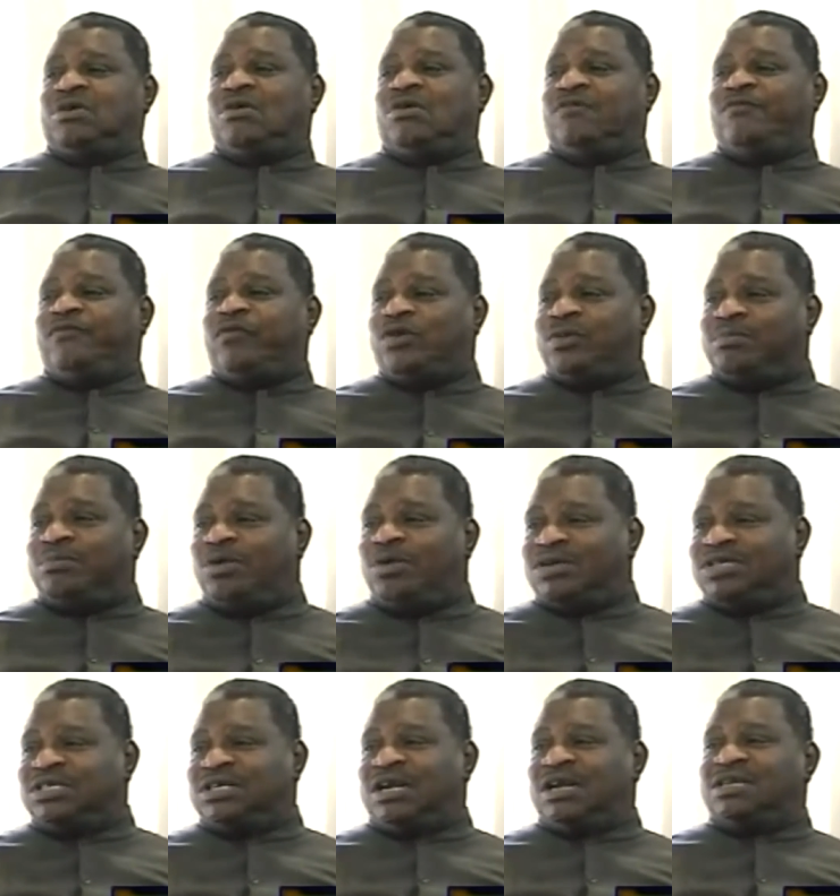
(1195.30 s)
or football
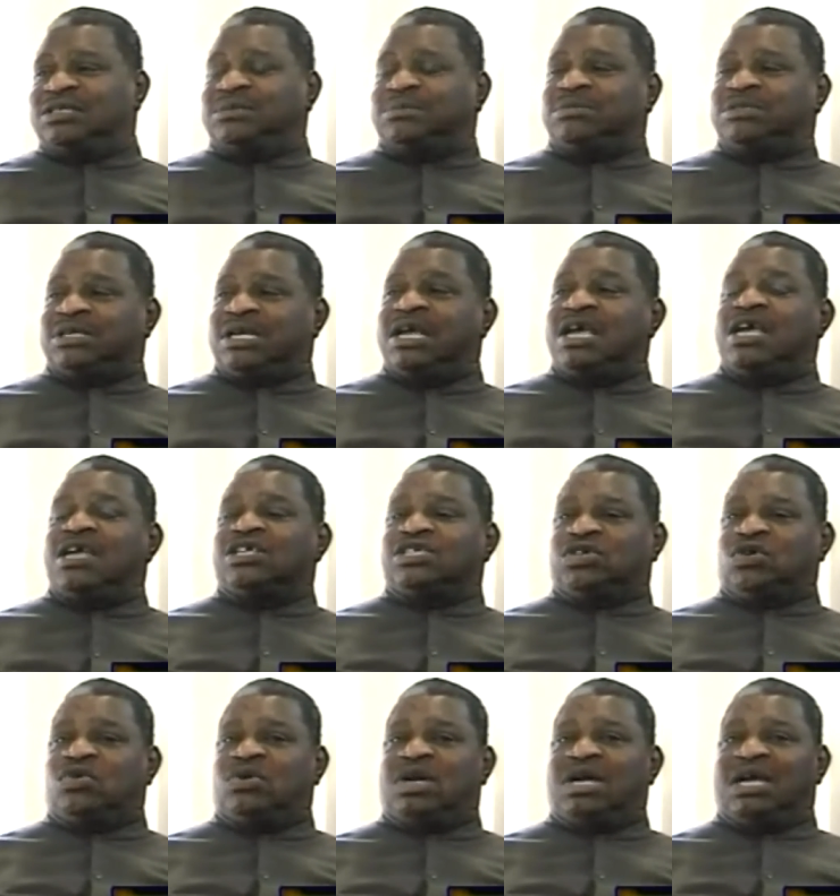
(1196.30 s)
scholarship.
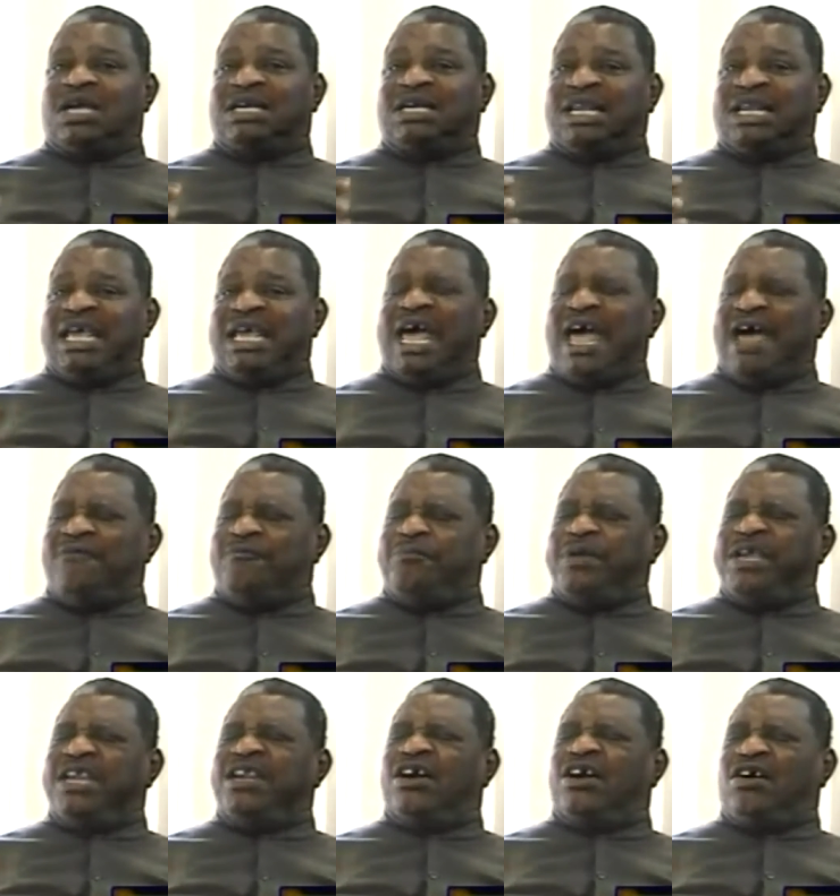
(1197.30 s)
So they have
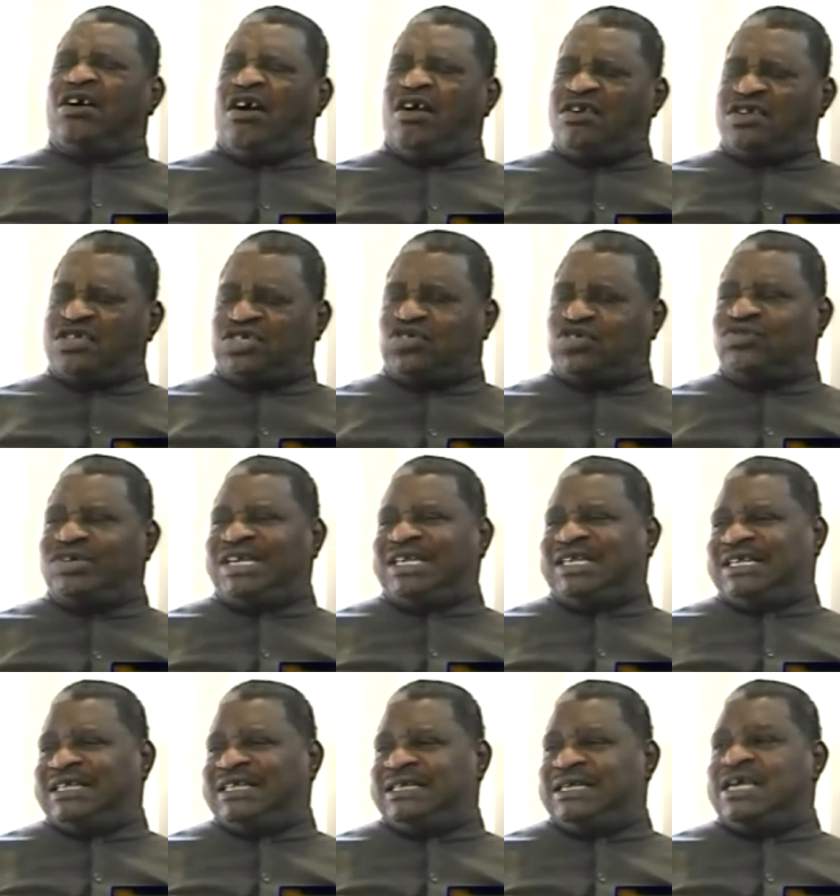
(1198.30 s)
been
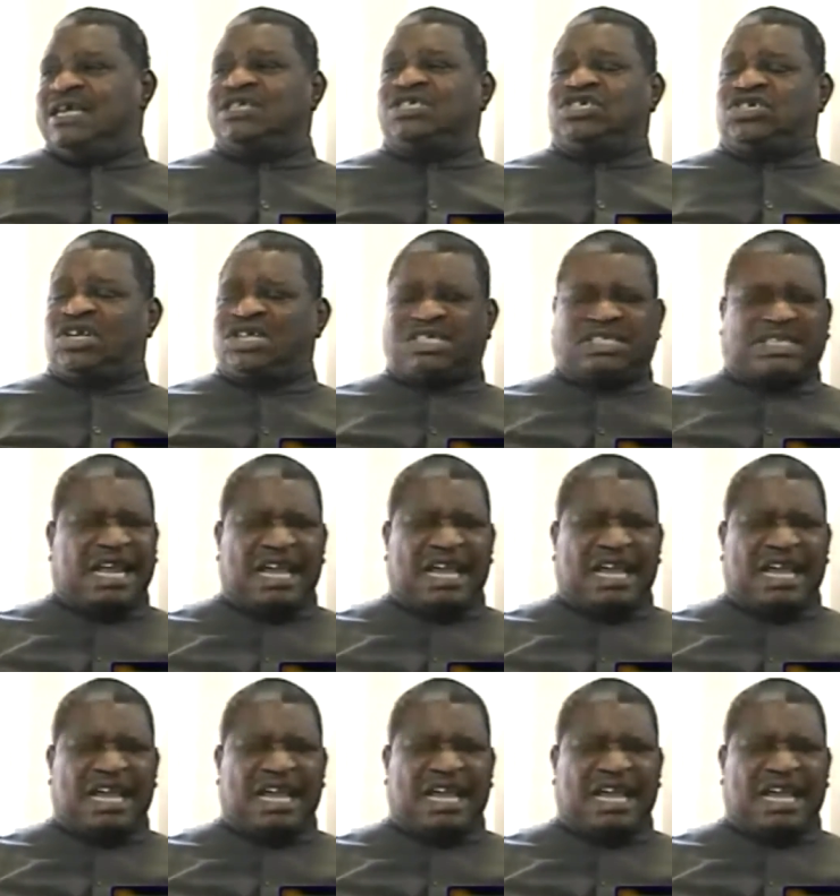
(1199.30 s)
acculturated, just